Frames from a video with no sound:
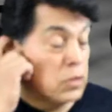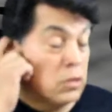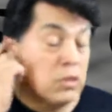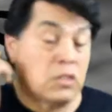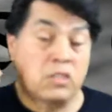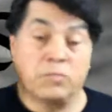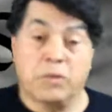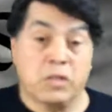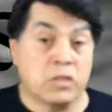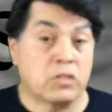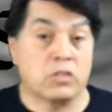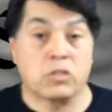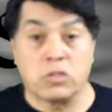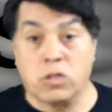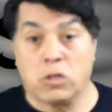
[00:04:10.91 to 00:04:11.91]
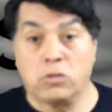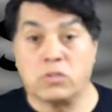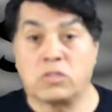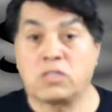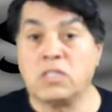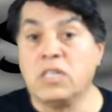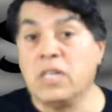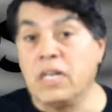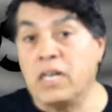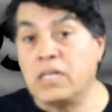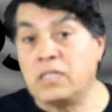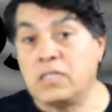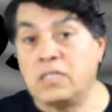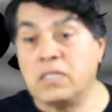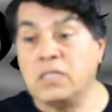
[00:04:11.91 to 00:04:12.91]
The spirits, ghosts,
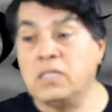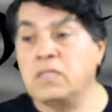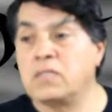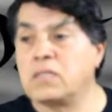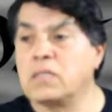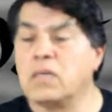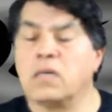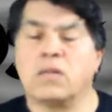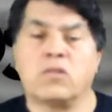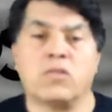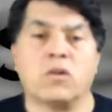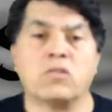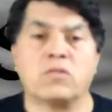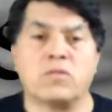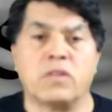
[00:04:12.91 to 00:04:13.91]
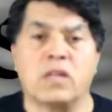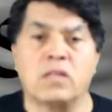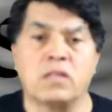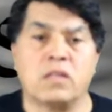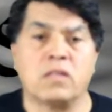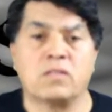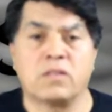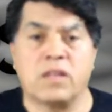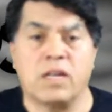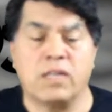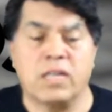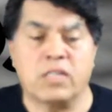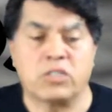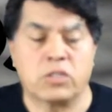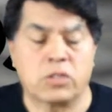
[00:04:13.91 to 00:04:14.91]
entities, those are the things of
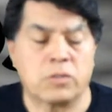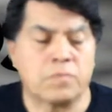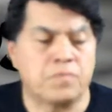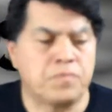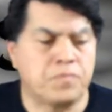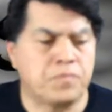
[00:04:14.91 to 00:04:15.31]
that nature.